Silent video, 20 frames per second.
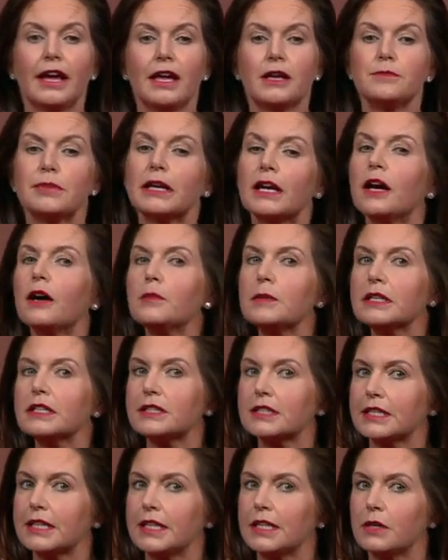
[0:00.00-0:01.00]
and becoming
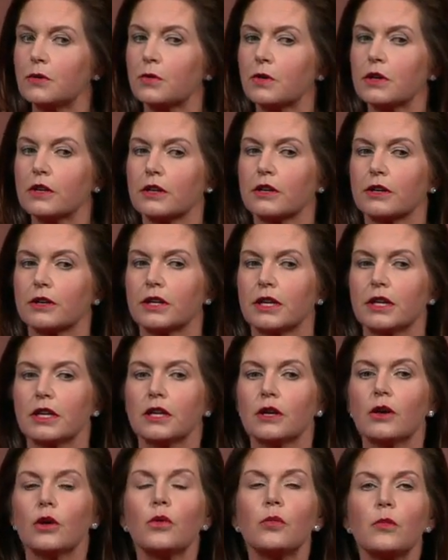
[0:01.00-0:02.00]
is the key word,
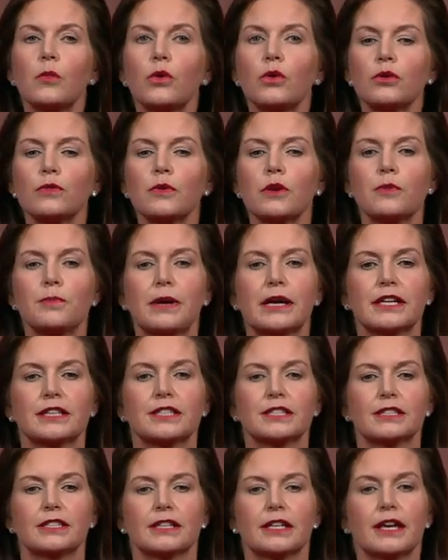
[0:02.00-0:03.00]
more
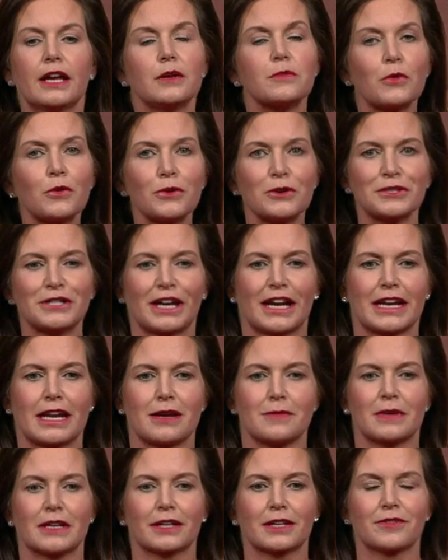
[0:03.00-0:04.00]
robust and more
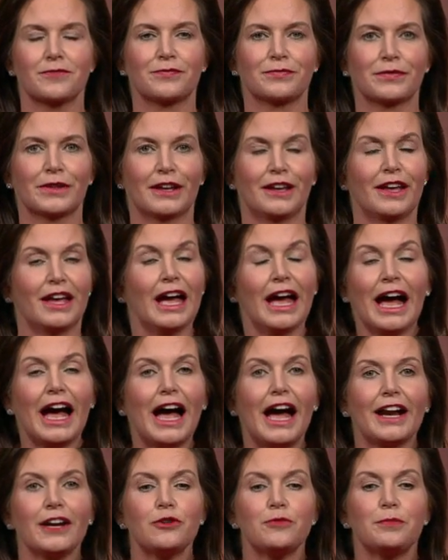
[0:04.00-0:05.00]
dynamic.
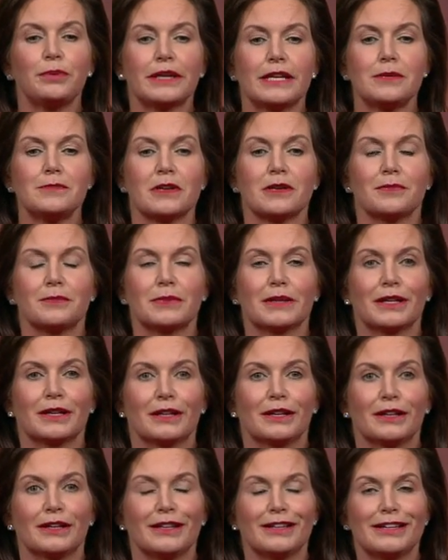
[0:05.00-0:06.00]
I don't blame them.
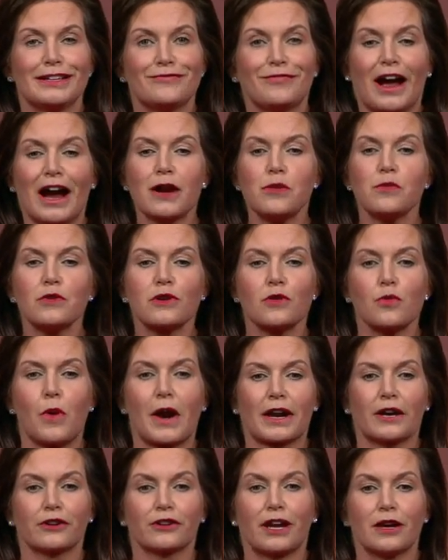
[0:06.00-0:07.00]
If I were a
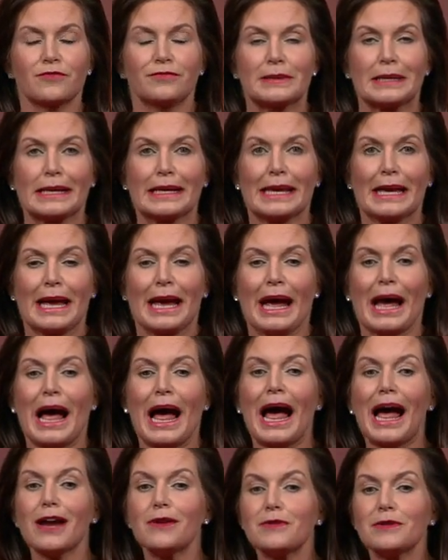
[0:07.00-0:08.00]
wired company,
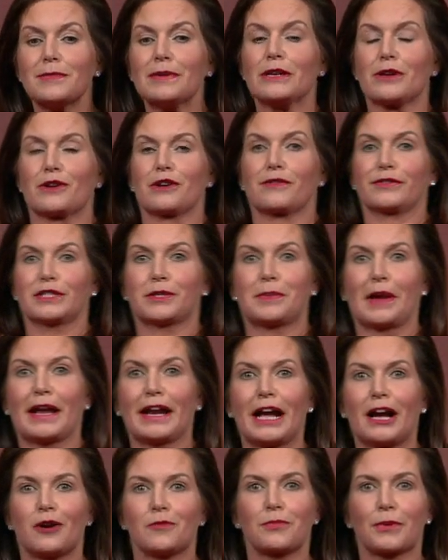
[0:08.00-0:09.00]
I would be nervous about
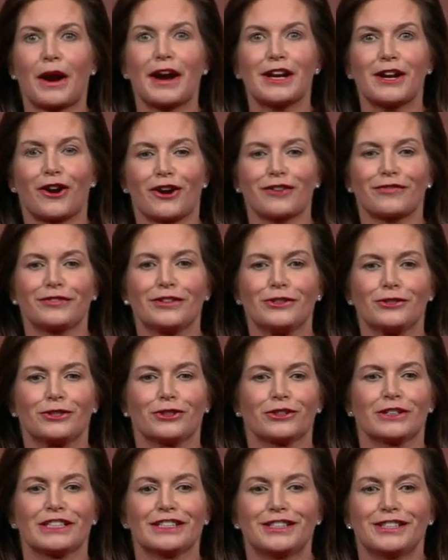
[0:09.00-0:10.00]
how bright our
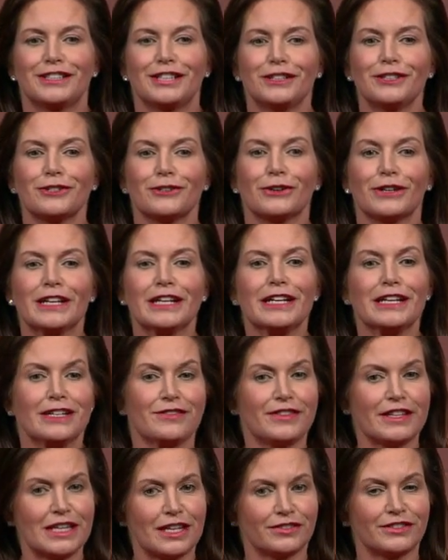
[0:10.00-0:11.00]
future is too,
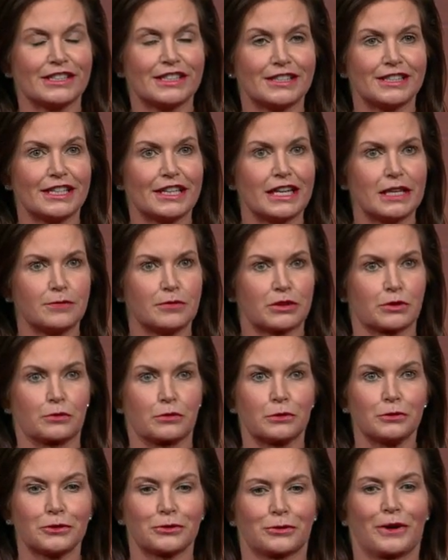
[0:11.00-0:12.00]
if the FCC keeps the
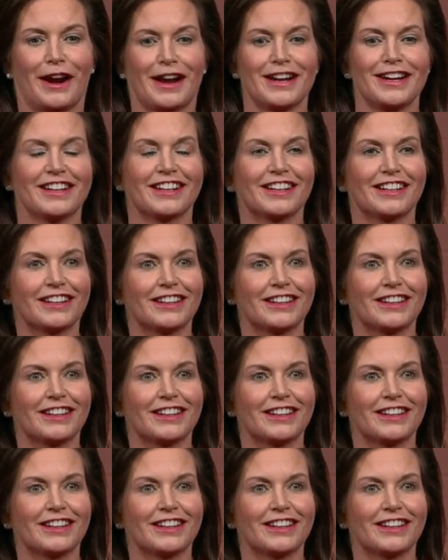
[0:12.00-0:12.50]
rules right.